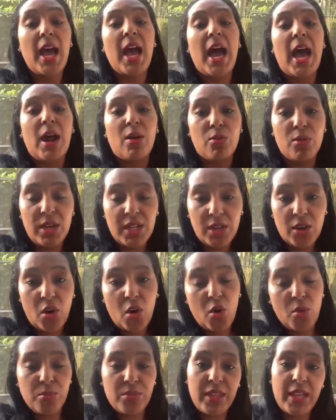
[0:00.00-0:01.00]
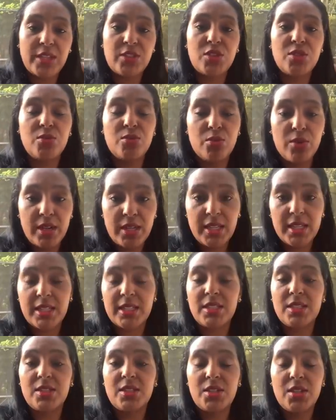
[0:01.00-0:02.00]
I really hope that you
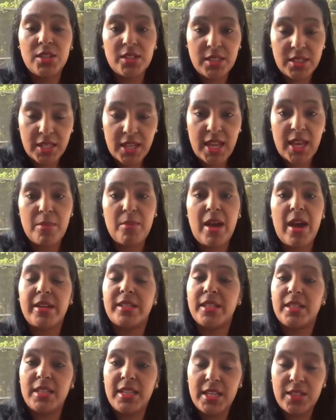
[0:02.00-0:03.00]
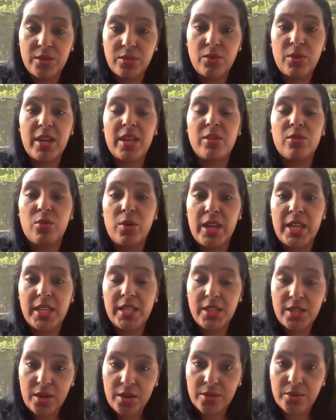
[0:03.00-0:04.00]
really took the time out to let DWayne
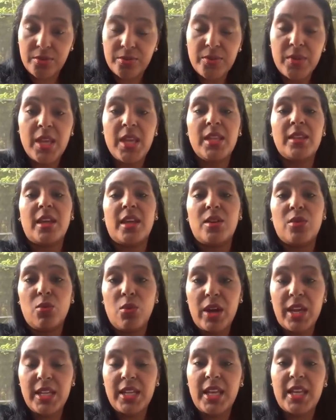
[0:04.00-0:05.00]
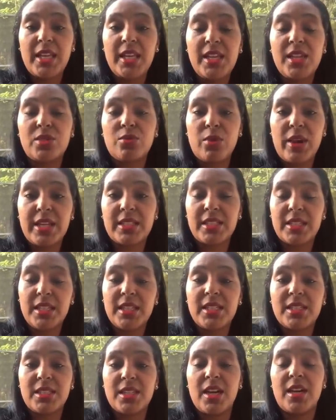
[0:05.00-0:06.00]
Wade know that the way that he's raising
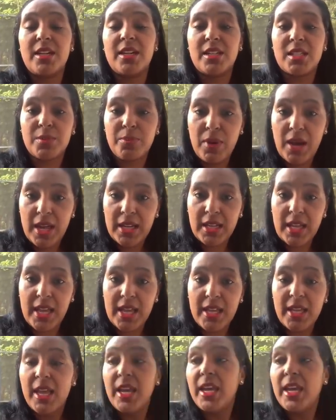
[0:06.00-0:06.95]
his son in the spotlight,